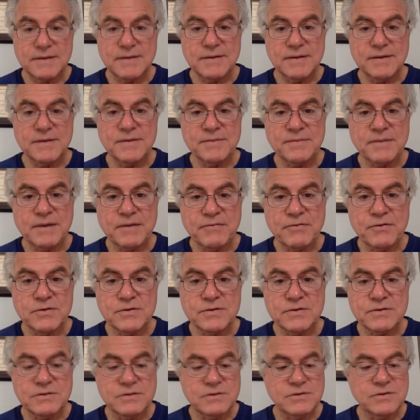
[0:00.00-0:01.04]
in my
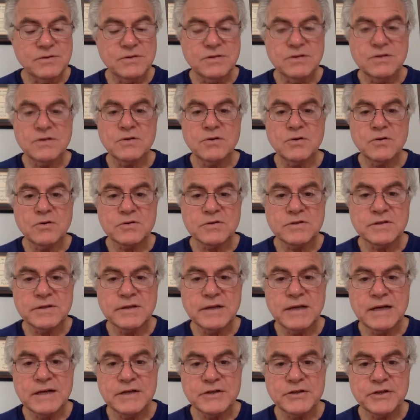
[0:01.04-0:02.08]
first course in
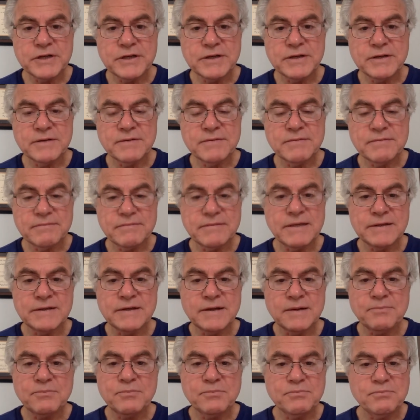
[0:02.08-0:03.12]
logic and
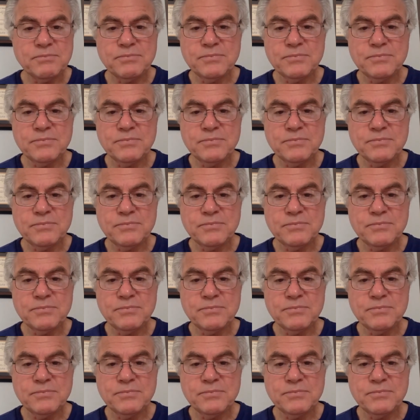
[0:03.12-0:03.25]
ended up